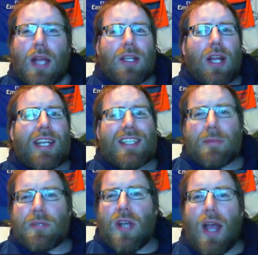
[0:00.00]
Like,
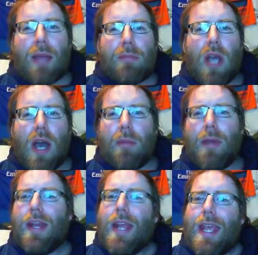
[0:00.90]
subscribe,
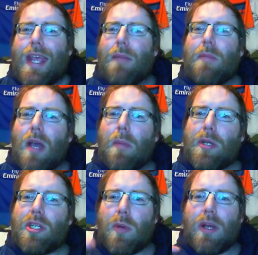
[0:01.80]
comment. Hit me up
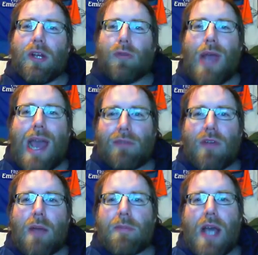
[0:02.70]
on Twitter,
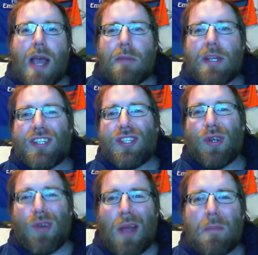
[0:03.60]
RadRobDiamond,
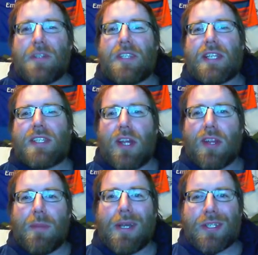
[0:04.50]
Sir Robert six, and all
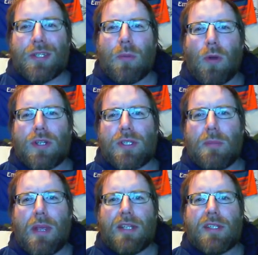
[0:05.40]
the message boards and
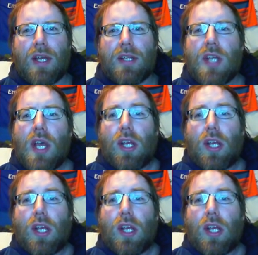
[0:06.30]
main sites.